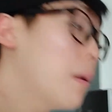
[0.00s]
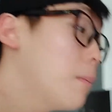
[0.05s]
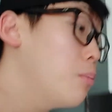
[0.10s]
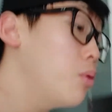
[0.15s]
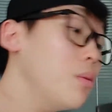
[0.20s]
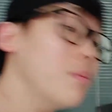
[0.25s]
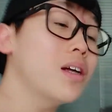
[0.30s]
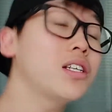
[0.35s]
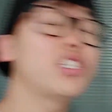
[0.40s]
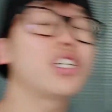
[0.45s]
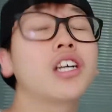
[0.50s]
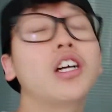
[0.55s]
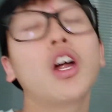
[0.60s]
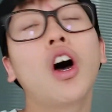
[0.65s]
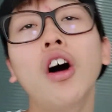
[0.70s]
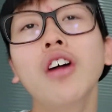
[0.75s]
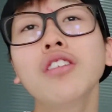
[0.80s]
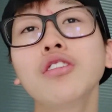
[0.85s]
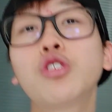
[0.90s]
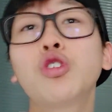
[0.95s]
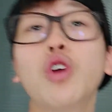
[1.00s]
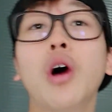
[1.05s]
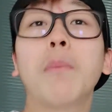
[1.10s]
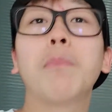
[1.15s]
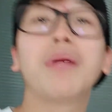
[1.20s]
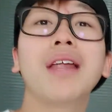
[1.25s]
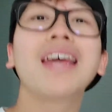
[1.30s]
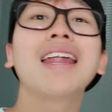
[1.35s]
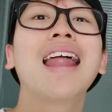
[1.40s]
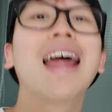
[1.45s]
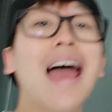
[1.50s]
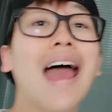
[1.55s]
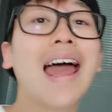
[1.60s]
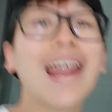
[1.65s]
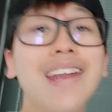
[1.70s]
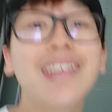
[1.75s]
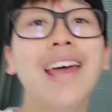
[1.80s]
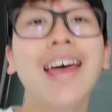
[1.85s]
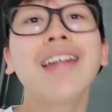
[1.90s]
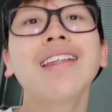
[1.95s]
put my chicken onto a plate, and
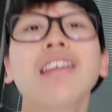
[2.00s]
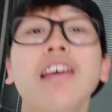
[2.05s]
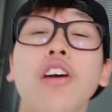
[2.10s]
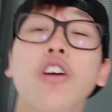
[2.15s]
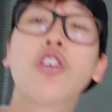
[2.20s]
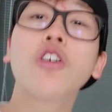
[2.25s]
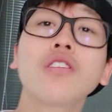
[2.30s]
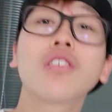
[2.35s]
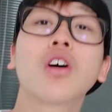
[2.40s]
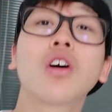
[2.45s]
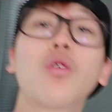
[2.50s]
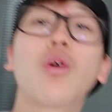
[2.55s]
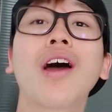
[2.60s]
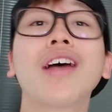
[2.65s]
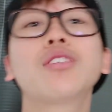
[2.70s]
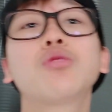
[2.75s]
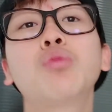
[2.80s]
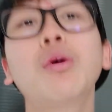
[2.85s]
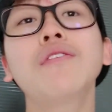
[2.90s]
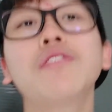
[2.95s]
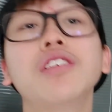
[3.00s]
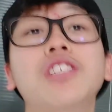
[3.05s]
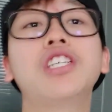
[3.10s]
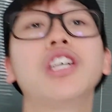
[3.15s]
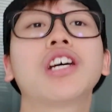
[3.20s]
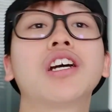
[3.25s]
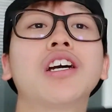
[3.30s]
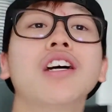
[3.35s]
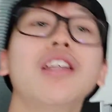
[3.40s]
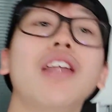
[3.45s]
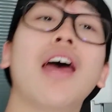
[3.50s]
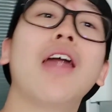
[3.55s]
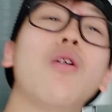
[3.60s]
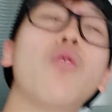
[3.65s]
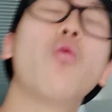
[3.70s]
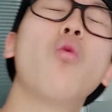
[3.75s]
then cook the rice with the chicken and